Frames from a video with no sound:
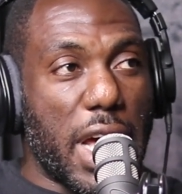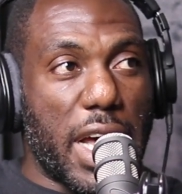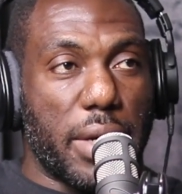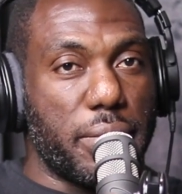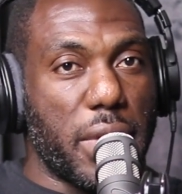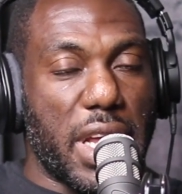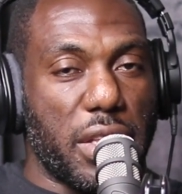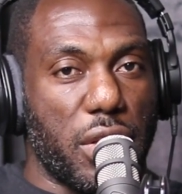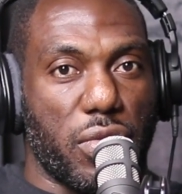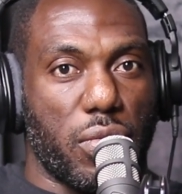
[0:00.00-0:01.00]

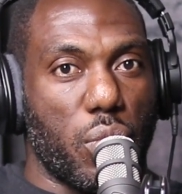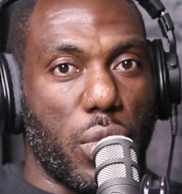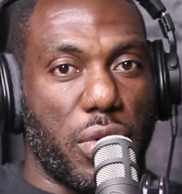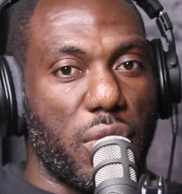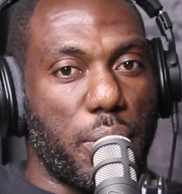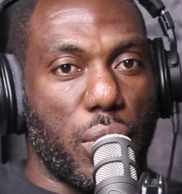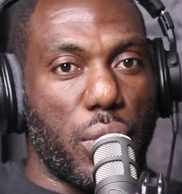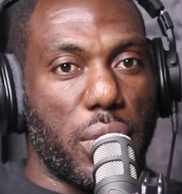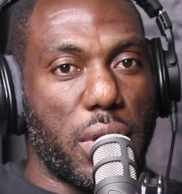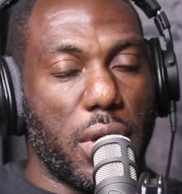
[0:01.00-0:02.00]
And just want to
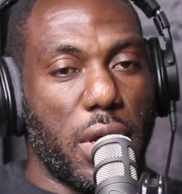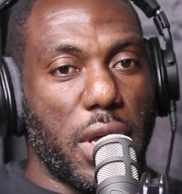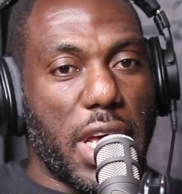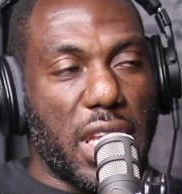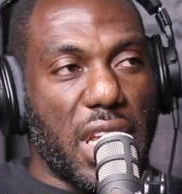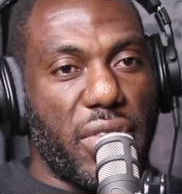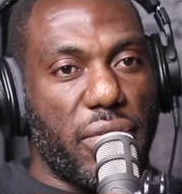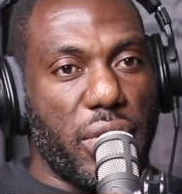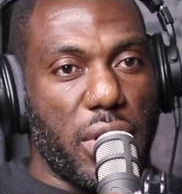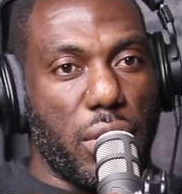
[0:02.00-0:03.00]
support and love
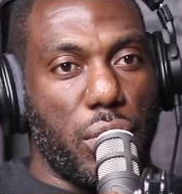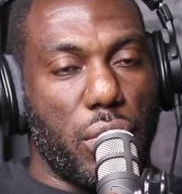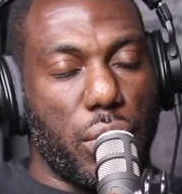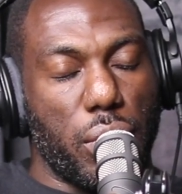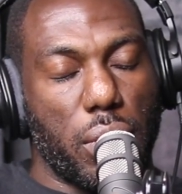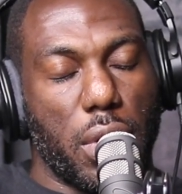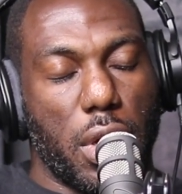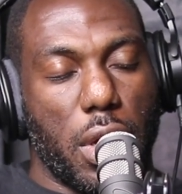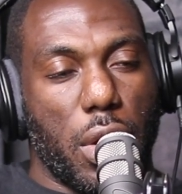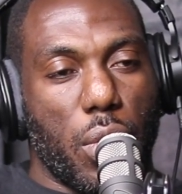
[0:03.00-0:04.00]
everything you do.
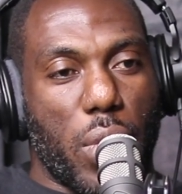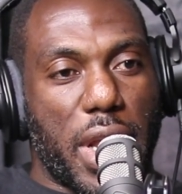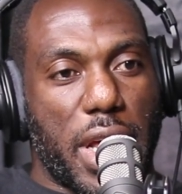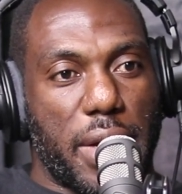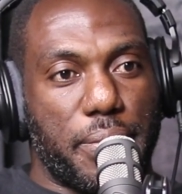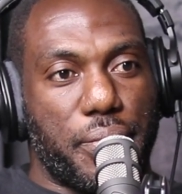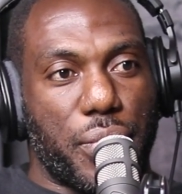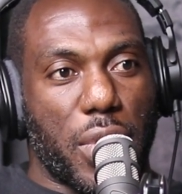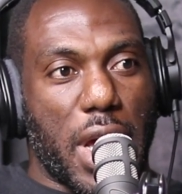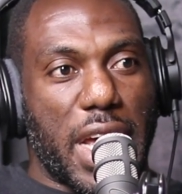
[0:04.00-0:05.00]
One,
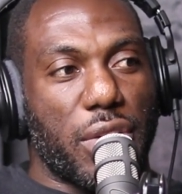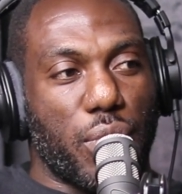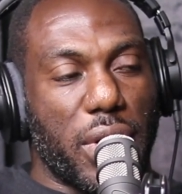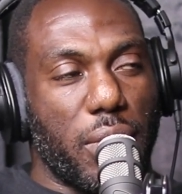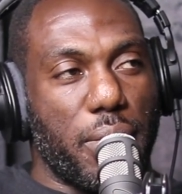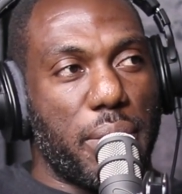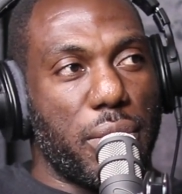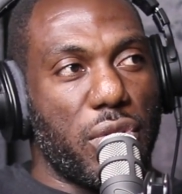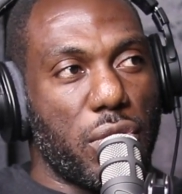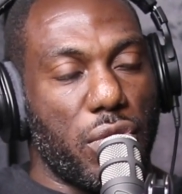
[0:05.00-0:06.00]
I asked one of the
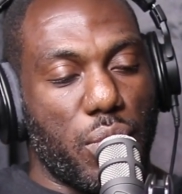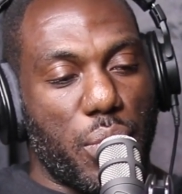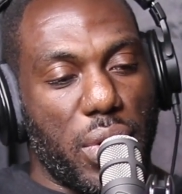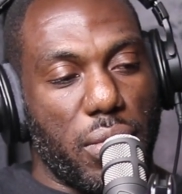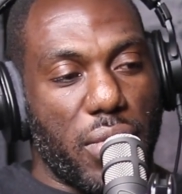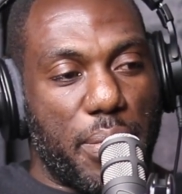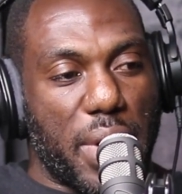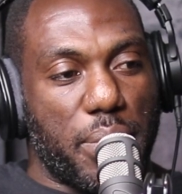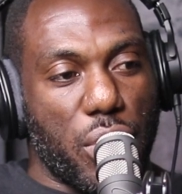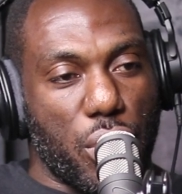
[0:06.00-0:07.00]
members, because when we wrap
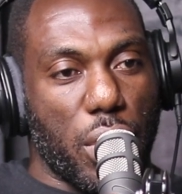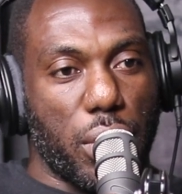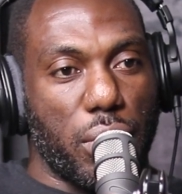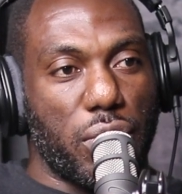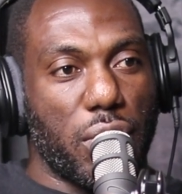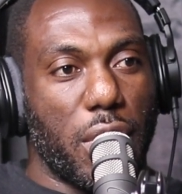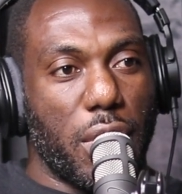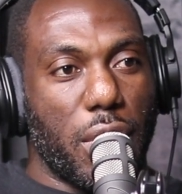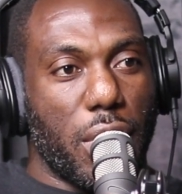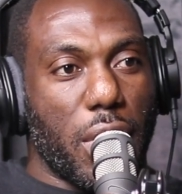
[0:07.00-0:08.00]
up the shows,
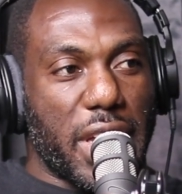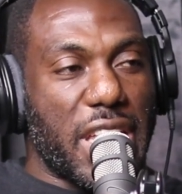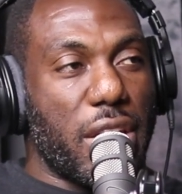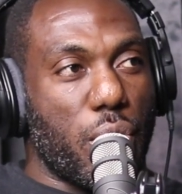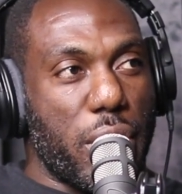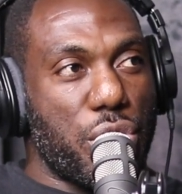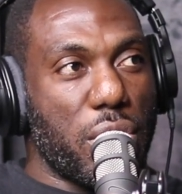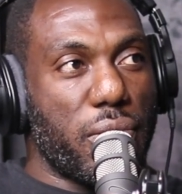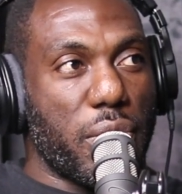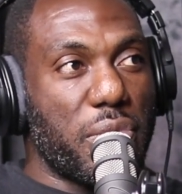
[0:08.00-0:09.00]
I get a
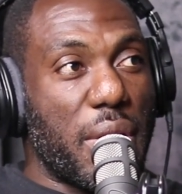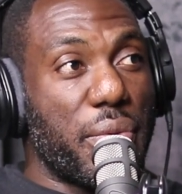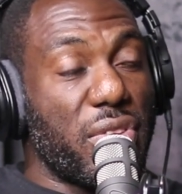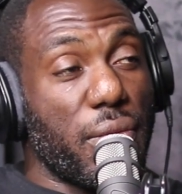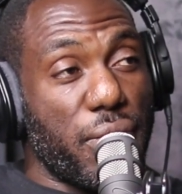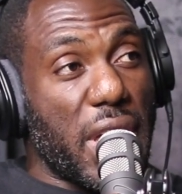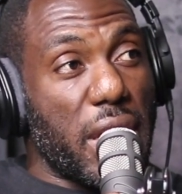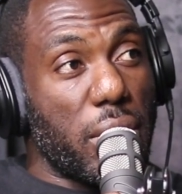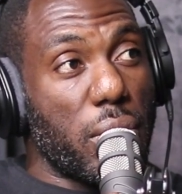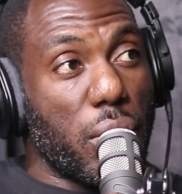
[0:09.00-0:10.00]
question from someone that's a
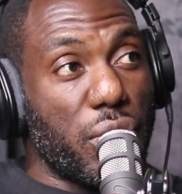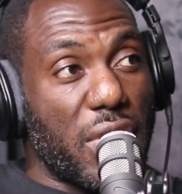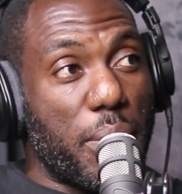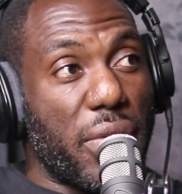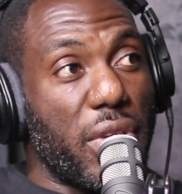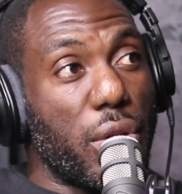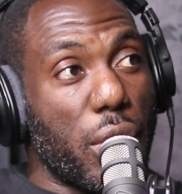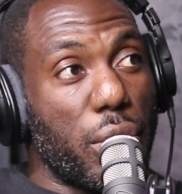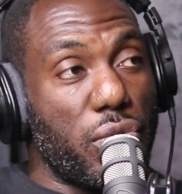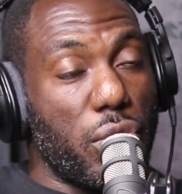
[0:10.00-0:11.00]
fan or someone that
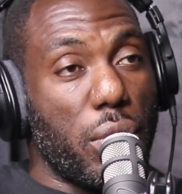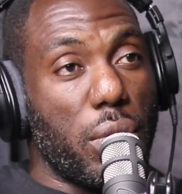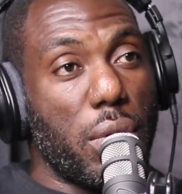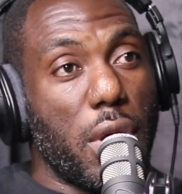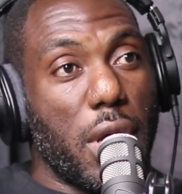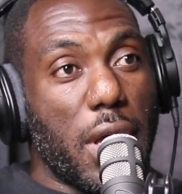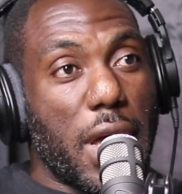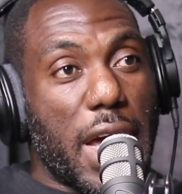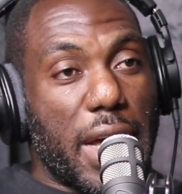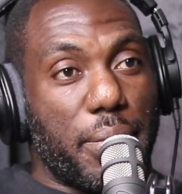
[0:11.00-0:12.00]
knows you,
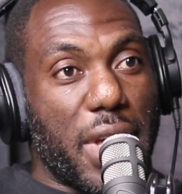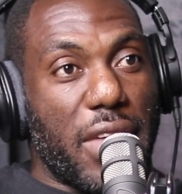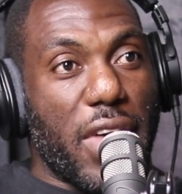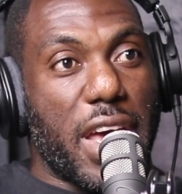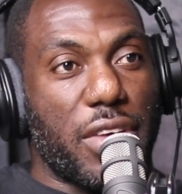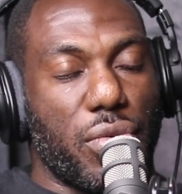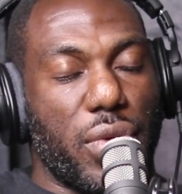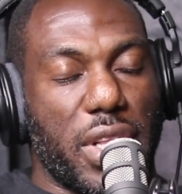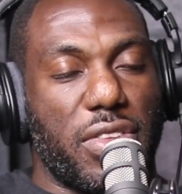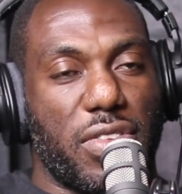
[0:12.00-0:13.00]
and they asked a
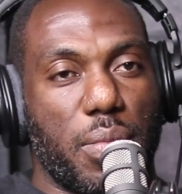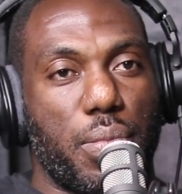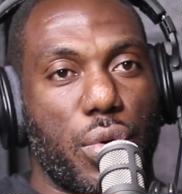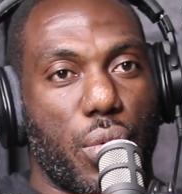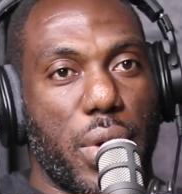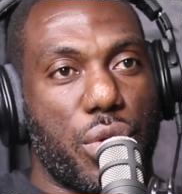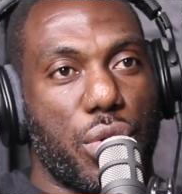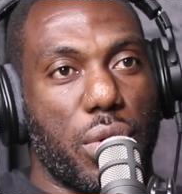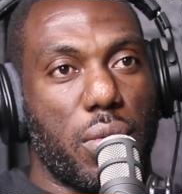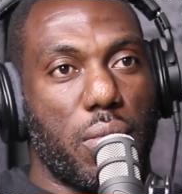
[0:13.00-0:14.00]
really simple
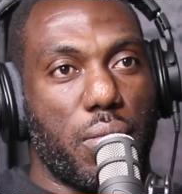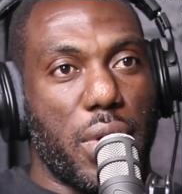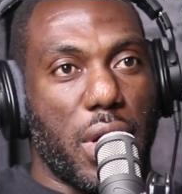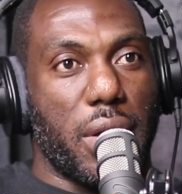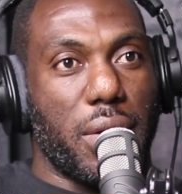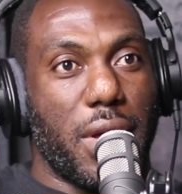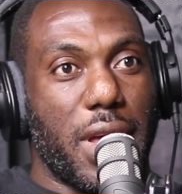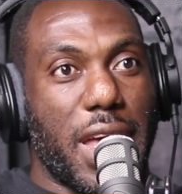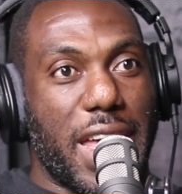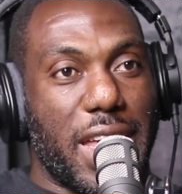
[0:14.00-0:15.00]
question,
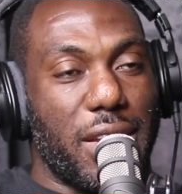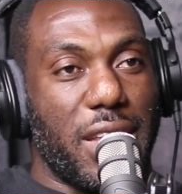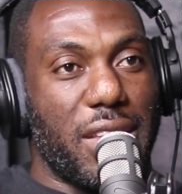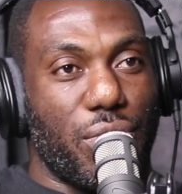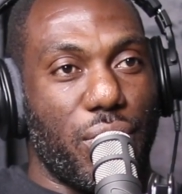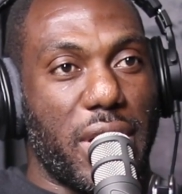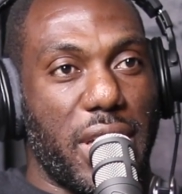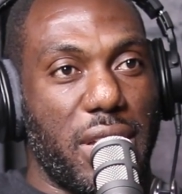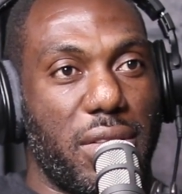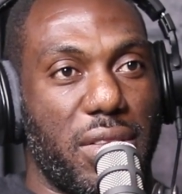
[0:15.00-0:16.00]
and it's
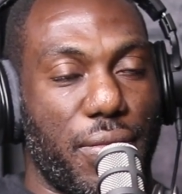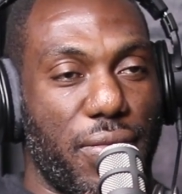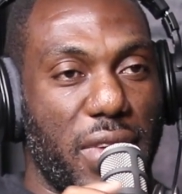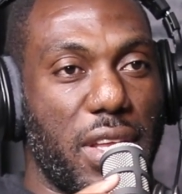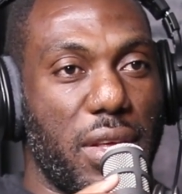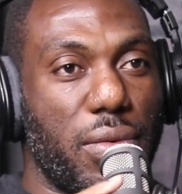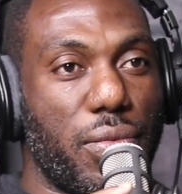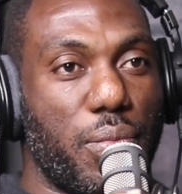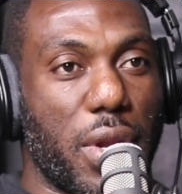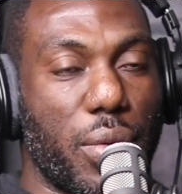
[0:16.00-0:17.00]
really
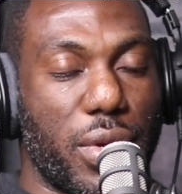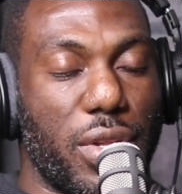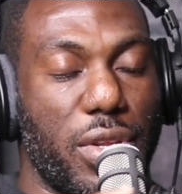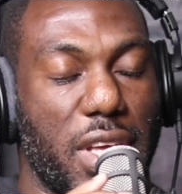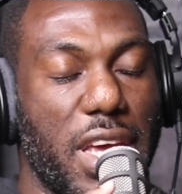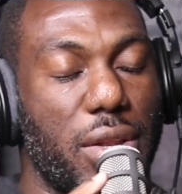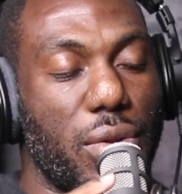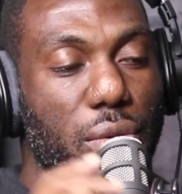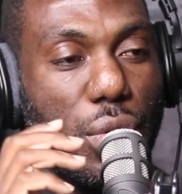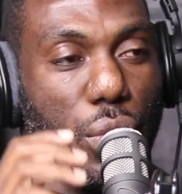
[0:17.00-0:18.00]
definitive, but I wanted to get
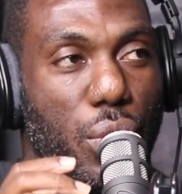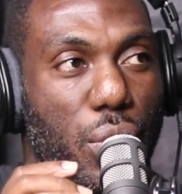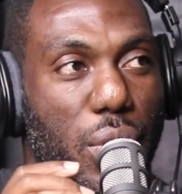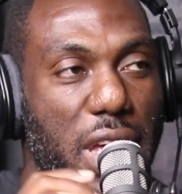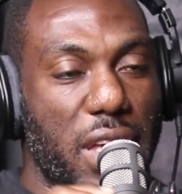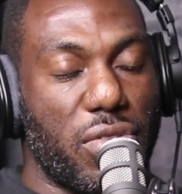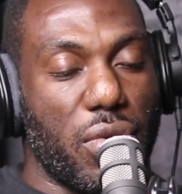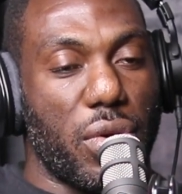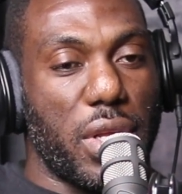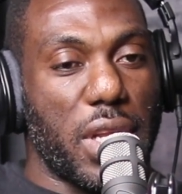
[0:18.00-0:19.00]
your answer
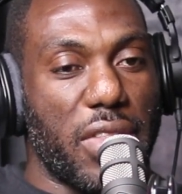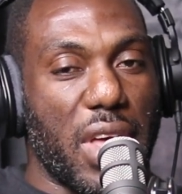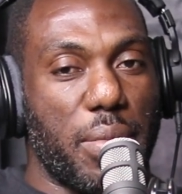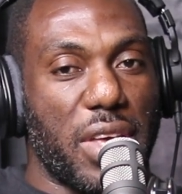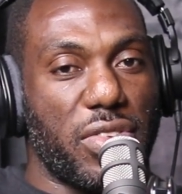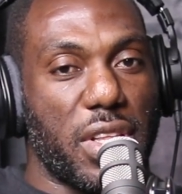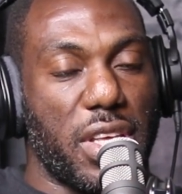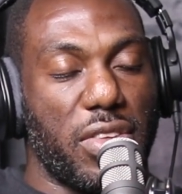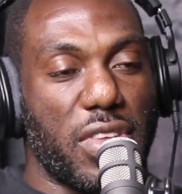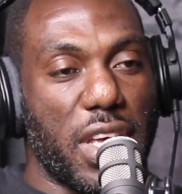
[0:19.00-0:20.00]
on it. And they
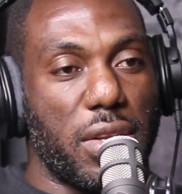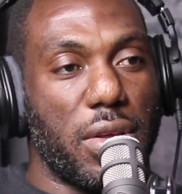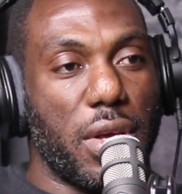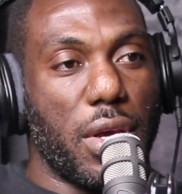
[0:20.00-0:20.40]
basically said,